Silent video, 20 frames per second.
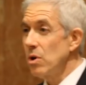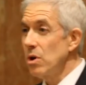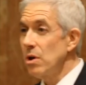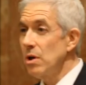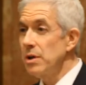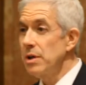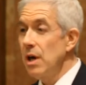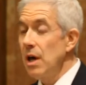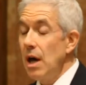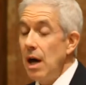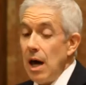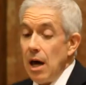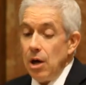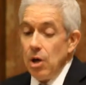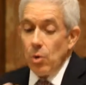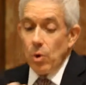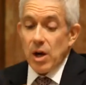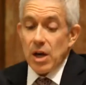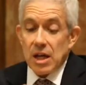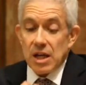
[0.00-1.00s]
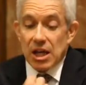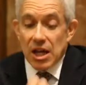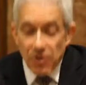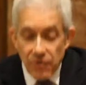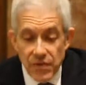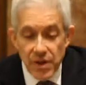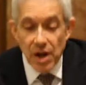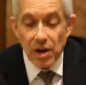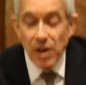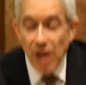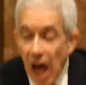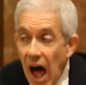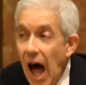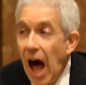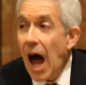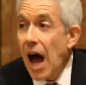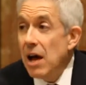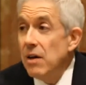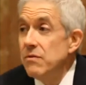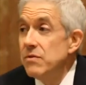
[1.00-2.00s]
world and who want to give their
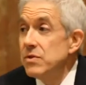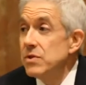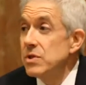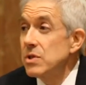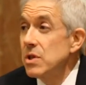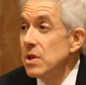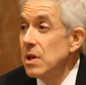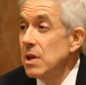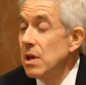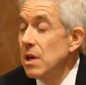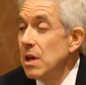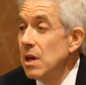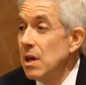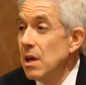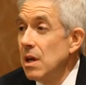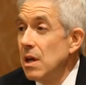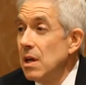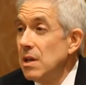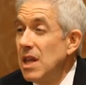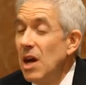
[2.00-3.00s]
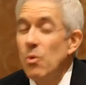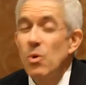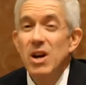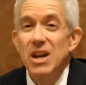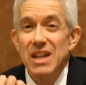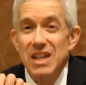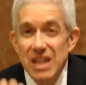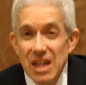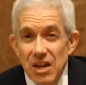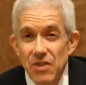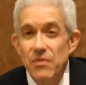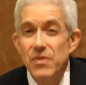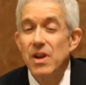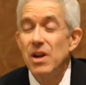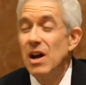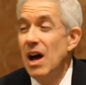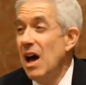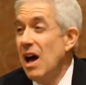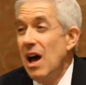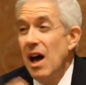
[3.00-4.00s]
lives. They want to give
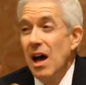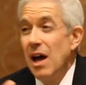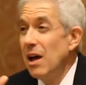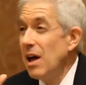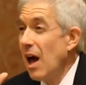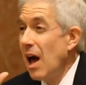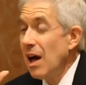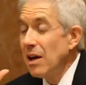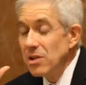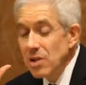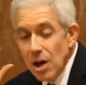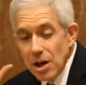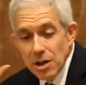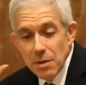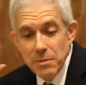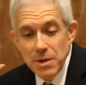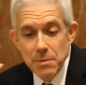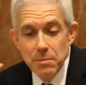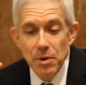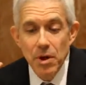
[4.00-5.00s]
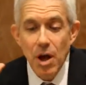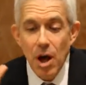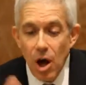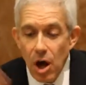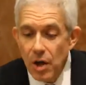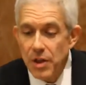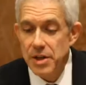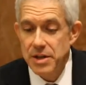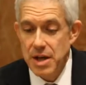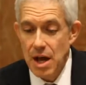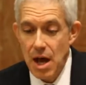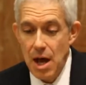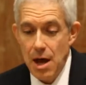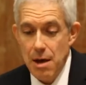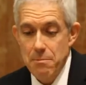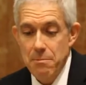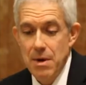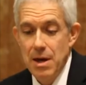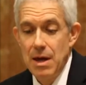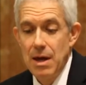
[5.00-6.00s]
their... I talk to people all the
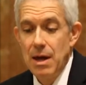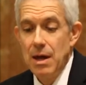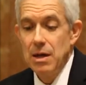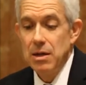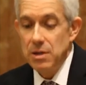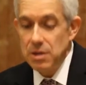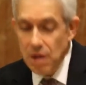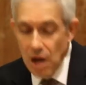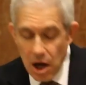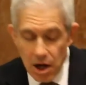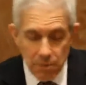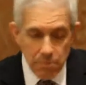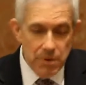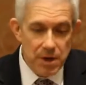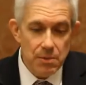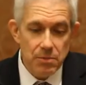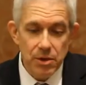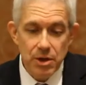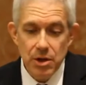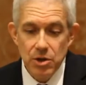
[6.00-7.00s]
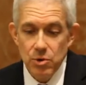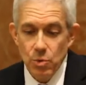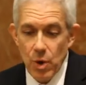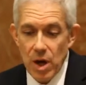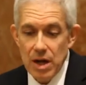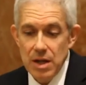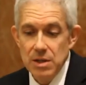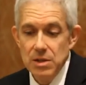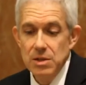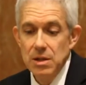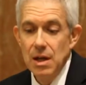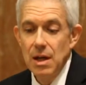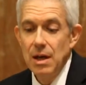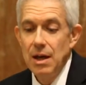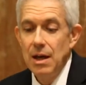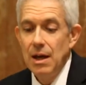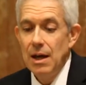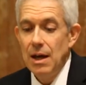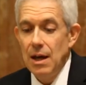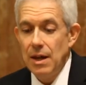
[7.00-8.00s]
time, young people in their 20s.
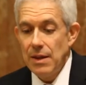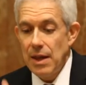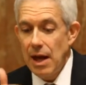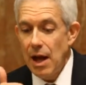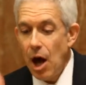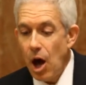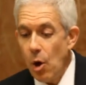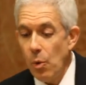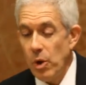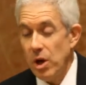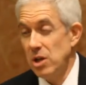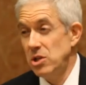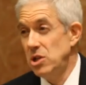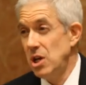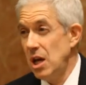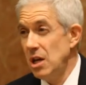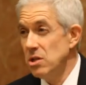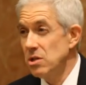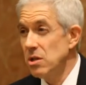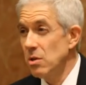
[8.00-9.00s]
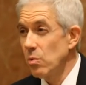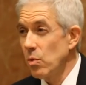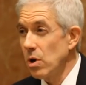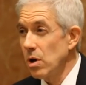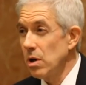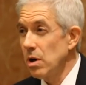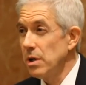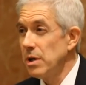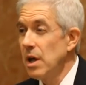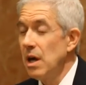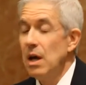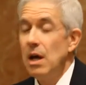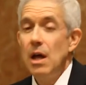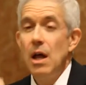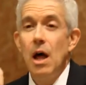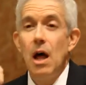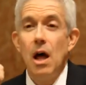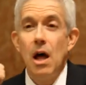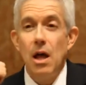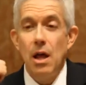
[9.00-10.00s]
They all want to change the world.
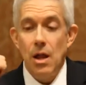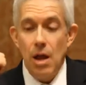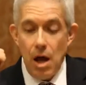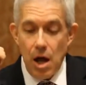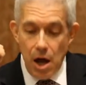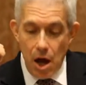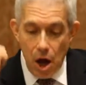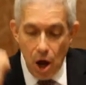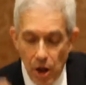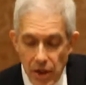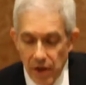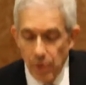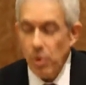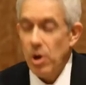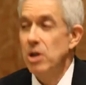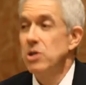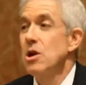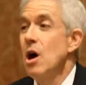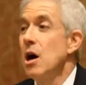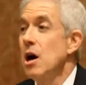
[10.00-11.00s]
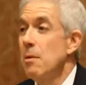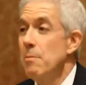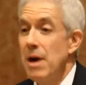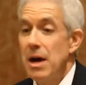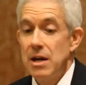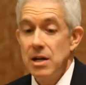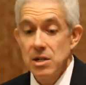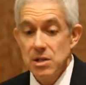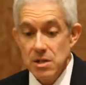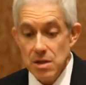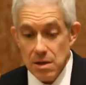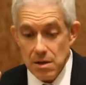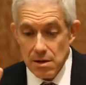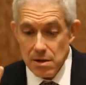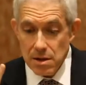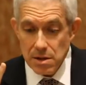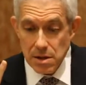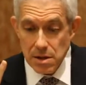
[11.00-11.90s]
All they want to talk about is